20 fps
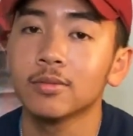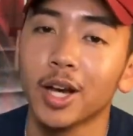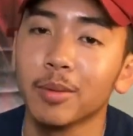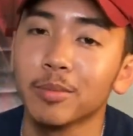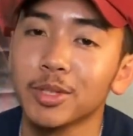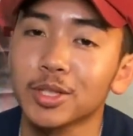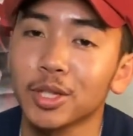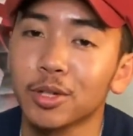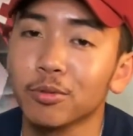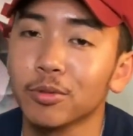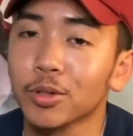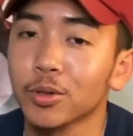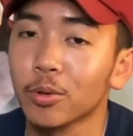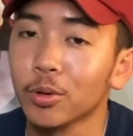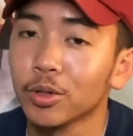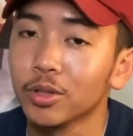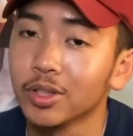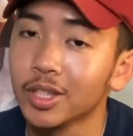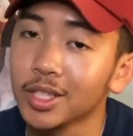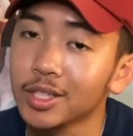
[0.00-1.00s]
I'm just gonna
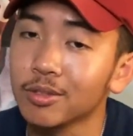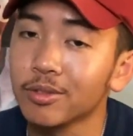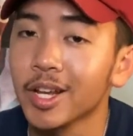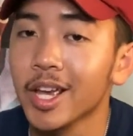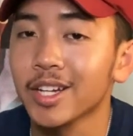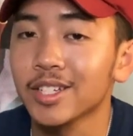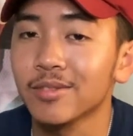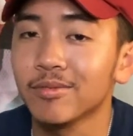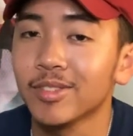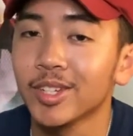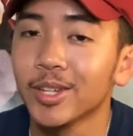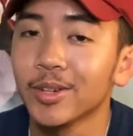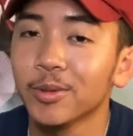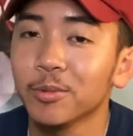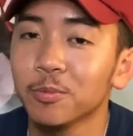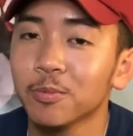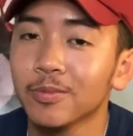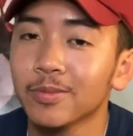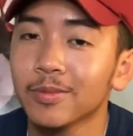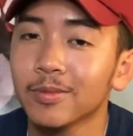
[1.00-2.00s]
record this reaction video,
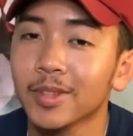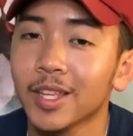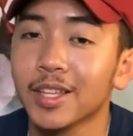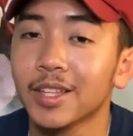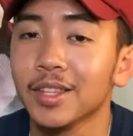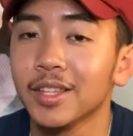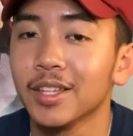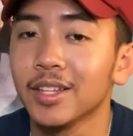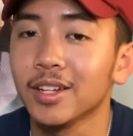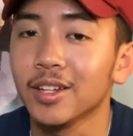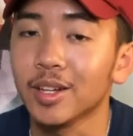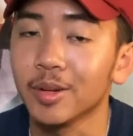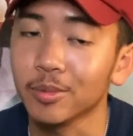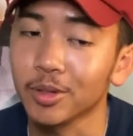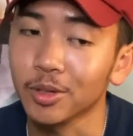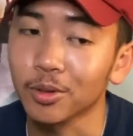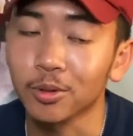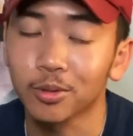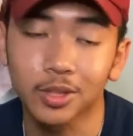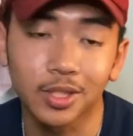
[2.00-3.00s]
and then I'm
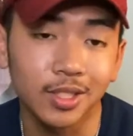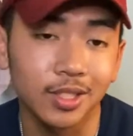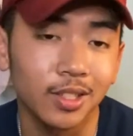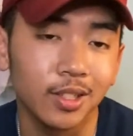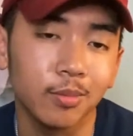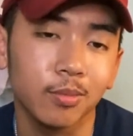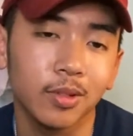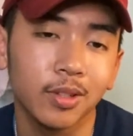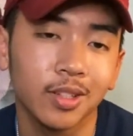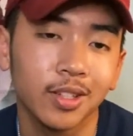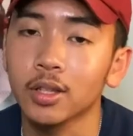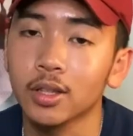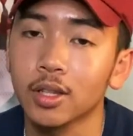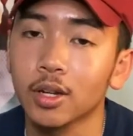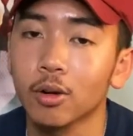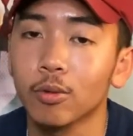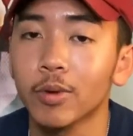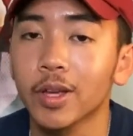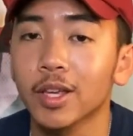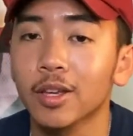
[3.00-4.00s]
gonna go to sleep, and
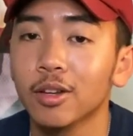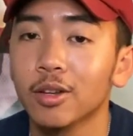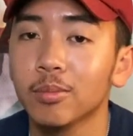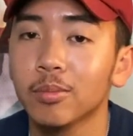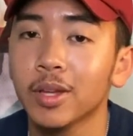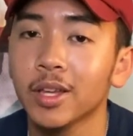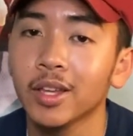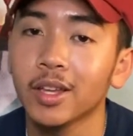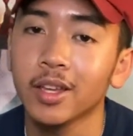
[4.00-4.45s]
then I'll wake up,